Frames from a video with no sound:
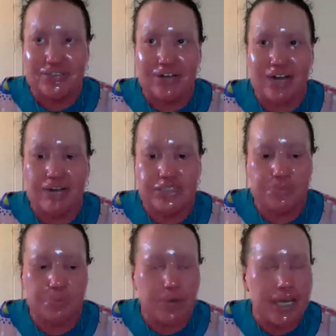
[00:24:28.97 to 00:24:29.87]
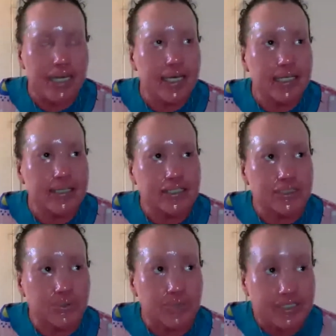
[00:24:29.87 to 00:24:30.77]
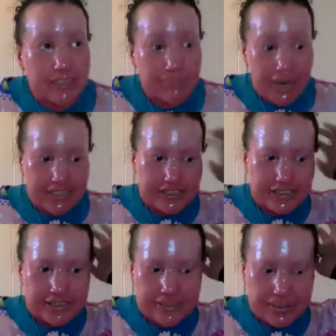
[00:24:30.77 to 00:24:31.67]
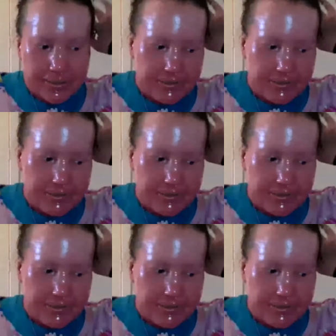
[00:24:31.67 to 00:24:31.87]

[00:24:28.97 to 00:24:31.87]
I was reading the stories in batches, so there